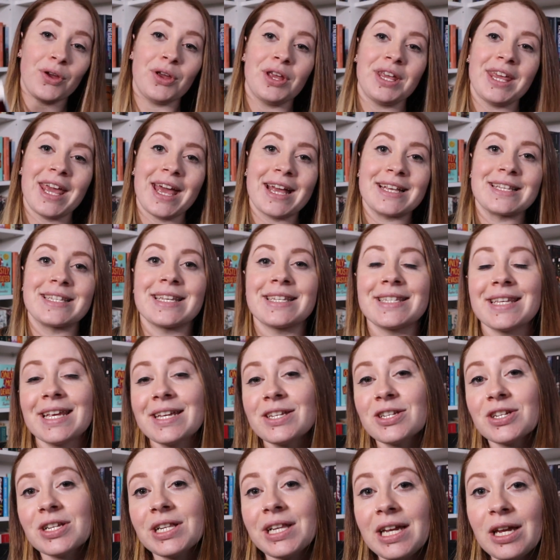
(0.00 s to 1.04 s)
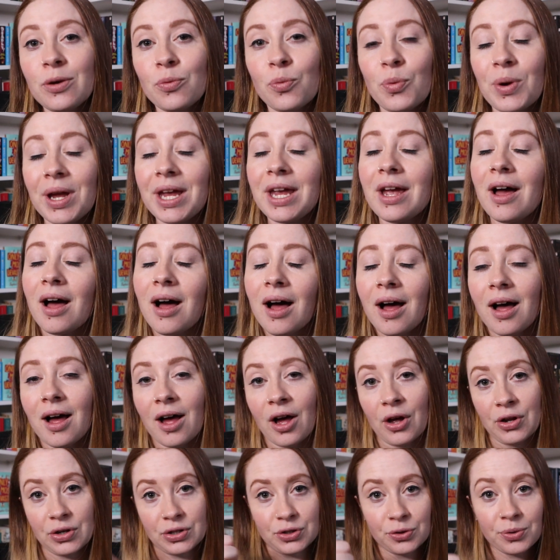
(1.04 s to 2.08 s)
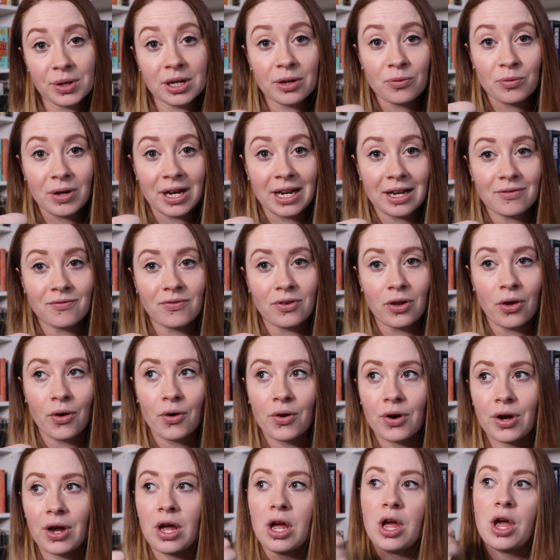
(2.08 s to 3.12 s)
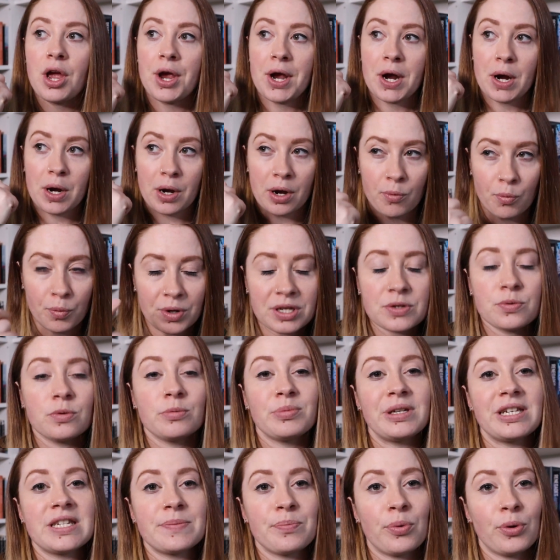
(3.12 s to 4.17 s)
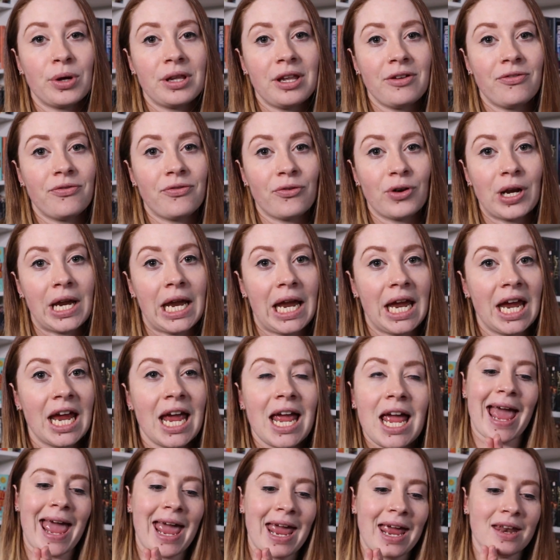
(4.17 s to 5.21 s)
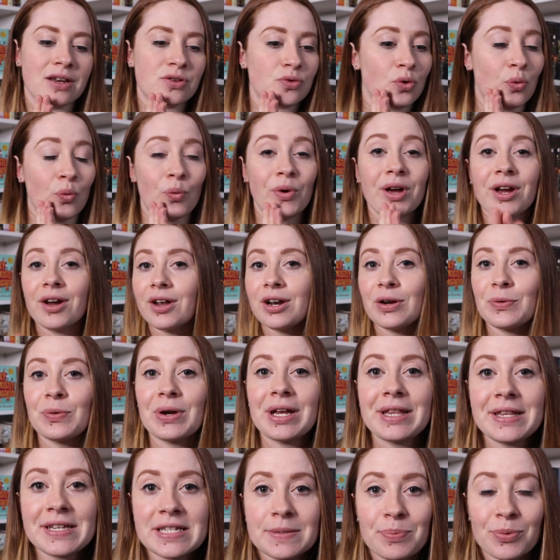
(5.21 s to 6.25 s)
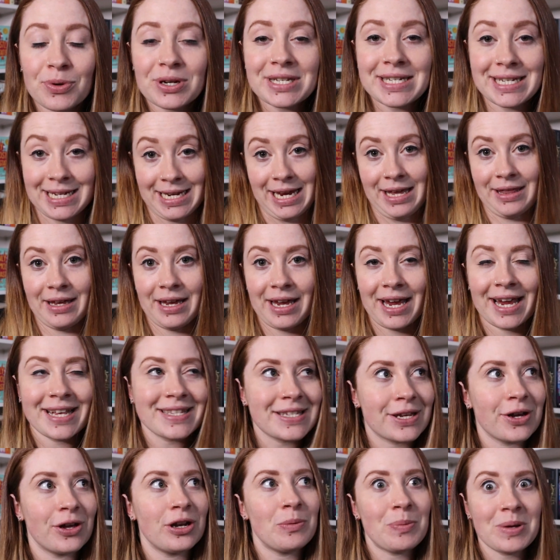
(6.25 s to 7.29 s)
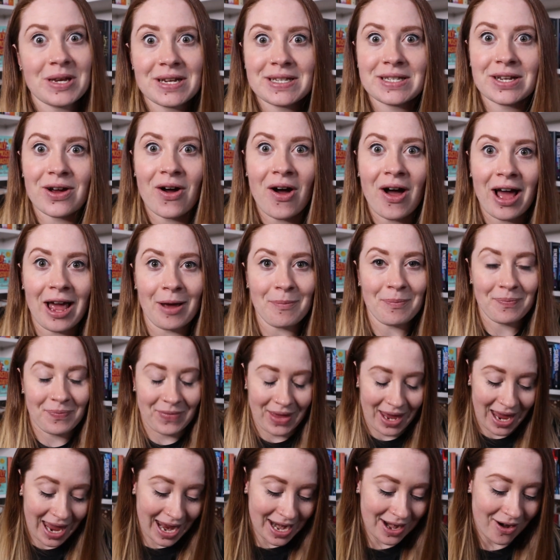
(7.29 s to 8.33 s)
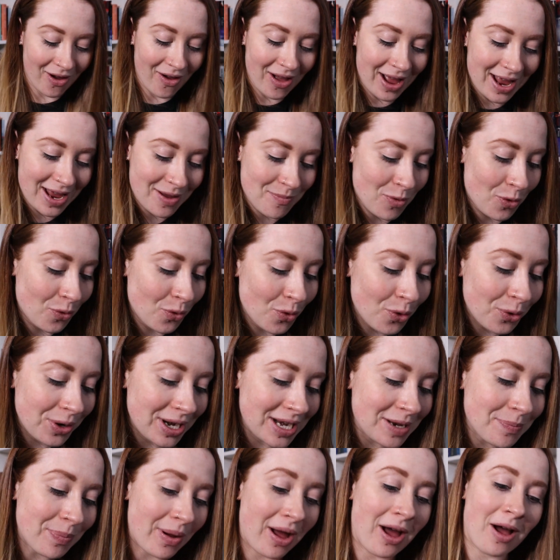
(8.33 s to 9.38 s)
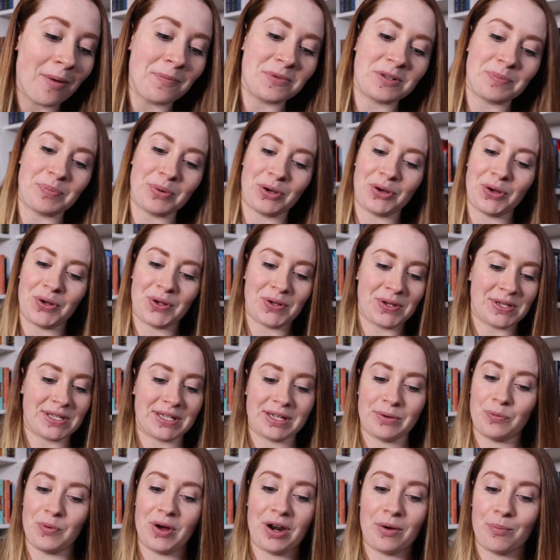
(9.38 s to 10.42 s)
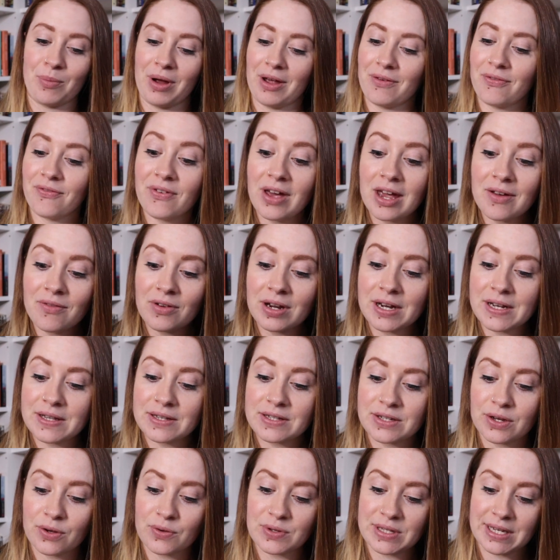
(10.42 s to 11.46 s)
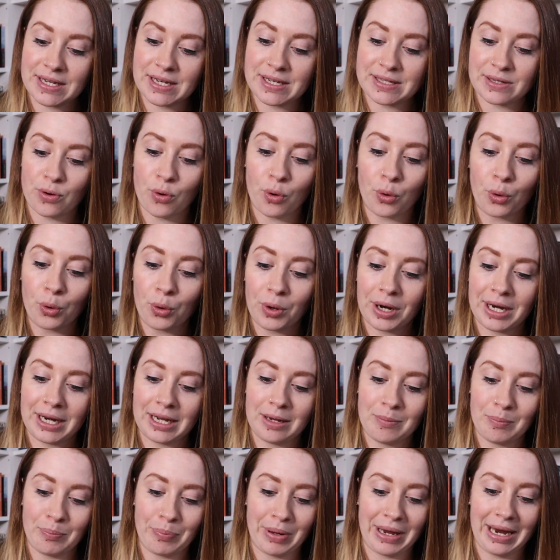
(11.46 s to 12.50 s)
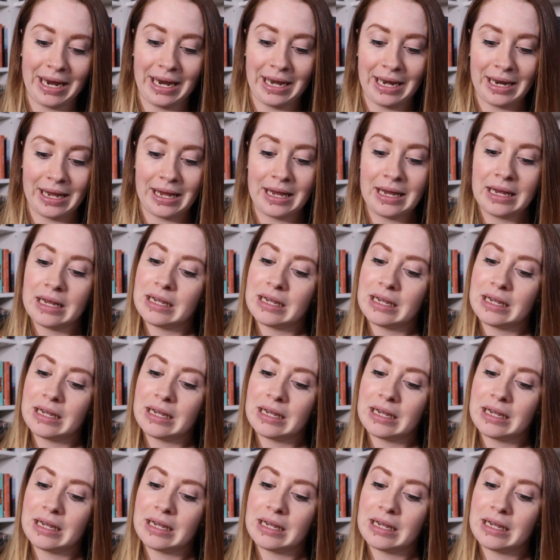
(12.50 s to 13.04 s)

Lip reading: yes, essentially we are doing a reading vlog, which will be spoiler free, and we're gonna read this book together. It's gonna be a time, and I am already pumped because one of my favorite insults has already been